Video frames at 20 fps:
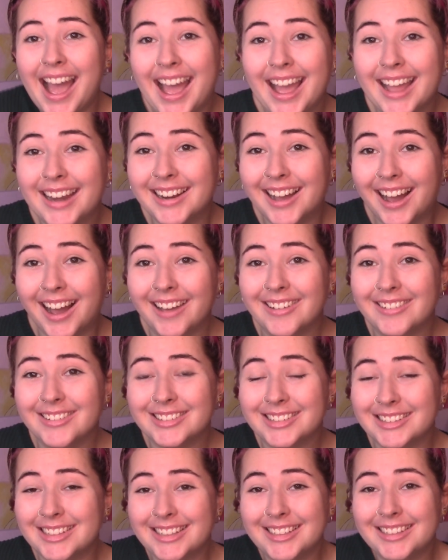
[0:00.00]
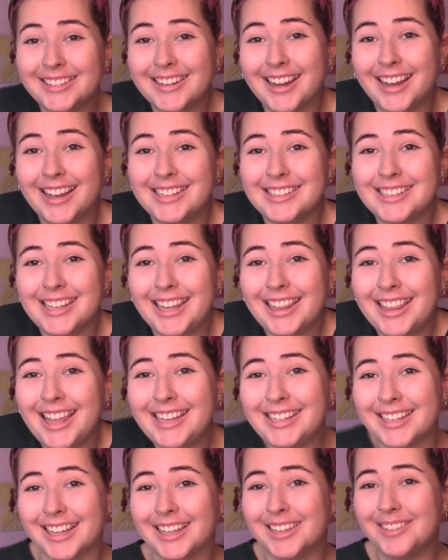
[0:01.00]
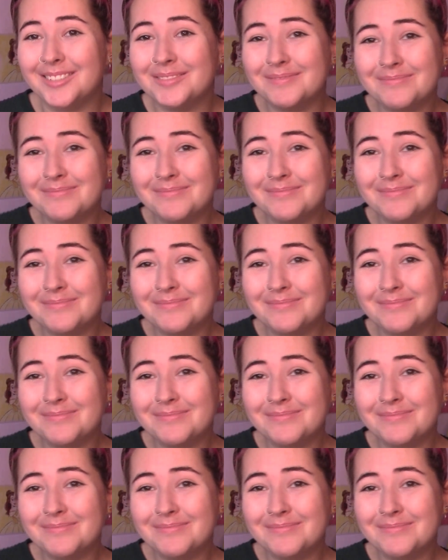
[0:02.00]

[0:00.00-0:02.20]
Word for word: and I will see you guys later.